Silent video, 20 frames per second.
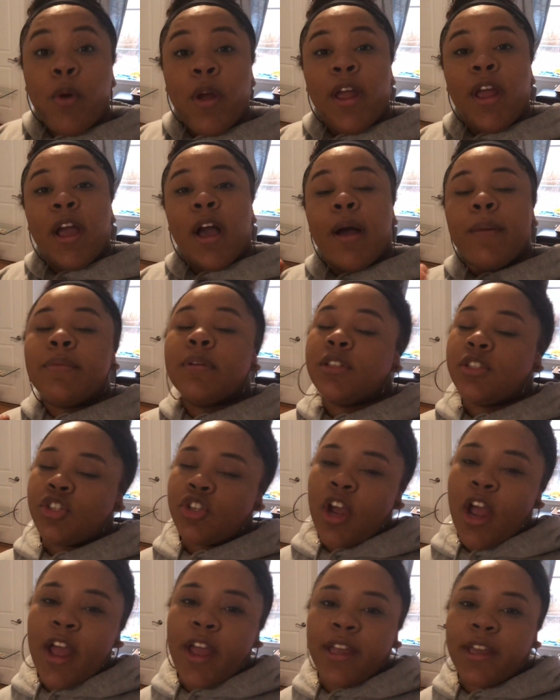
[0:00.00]
wake up, and
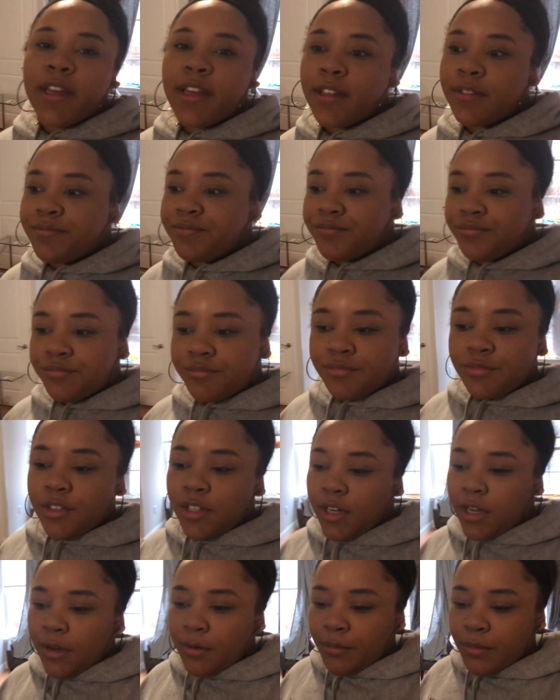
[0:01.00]
try again,
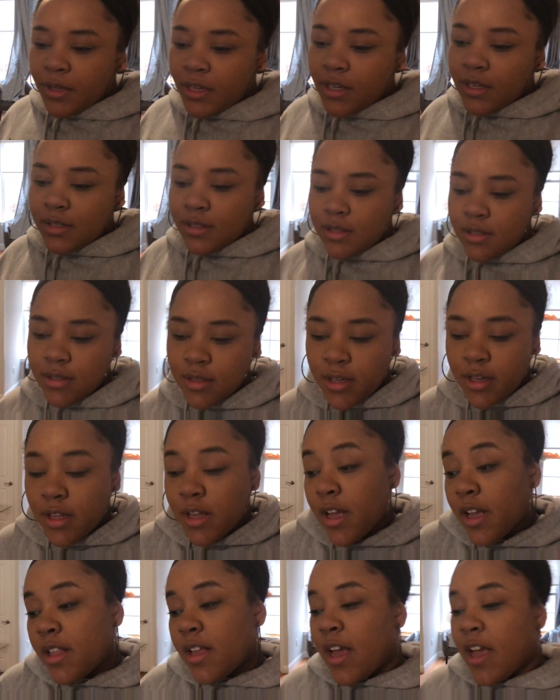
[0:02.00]
you know? Because,
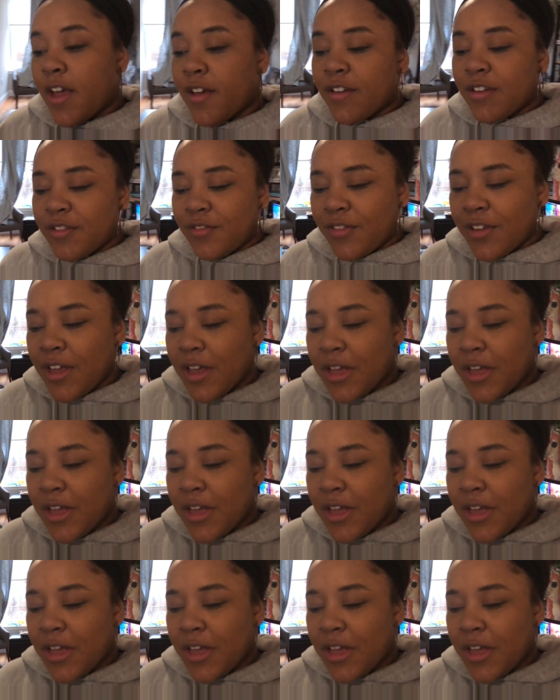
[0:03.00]
it, and I have